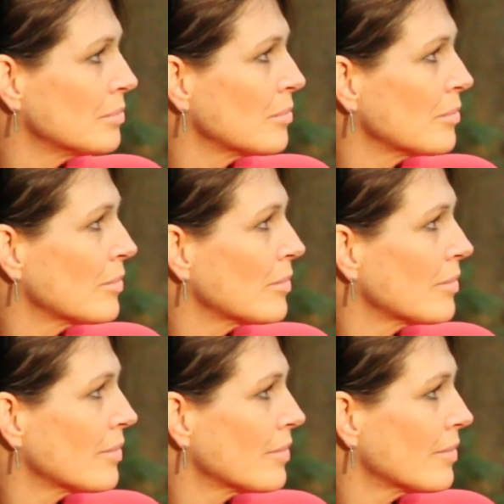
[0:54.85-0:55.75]

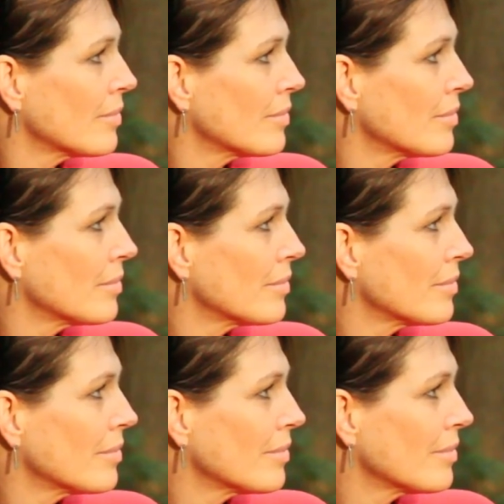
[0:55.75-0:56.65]

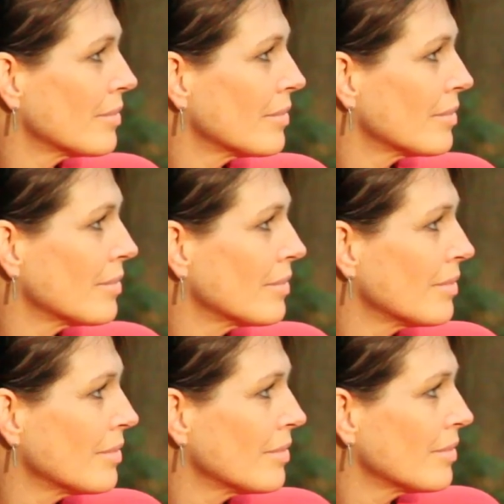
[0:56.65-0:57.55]

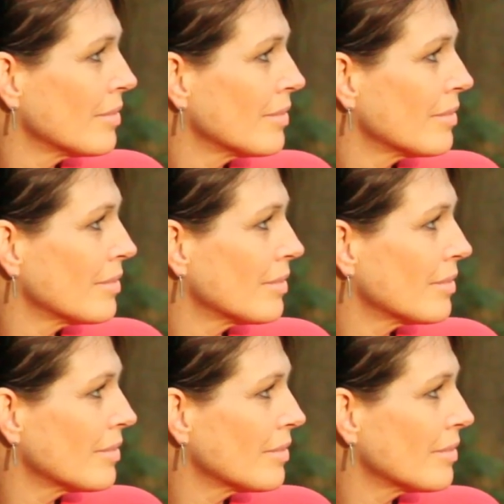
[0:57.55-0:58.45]

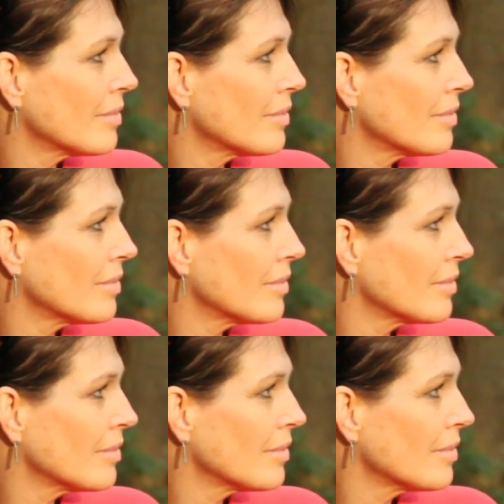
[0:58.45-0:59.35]

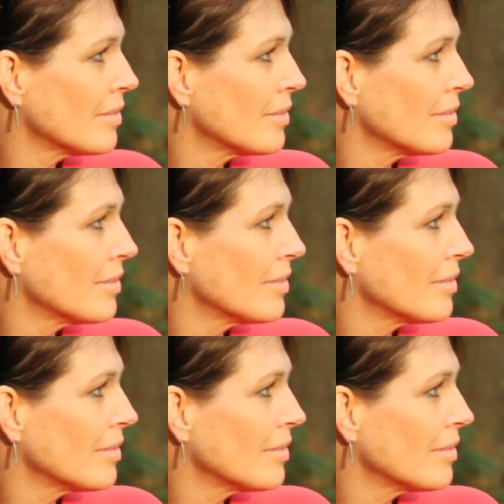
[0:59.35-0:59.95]
[no speech]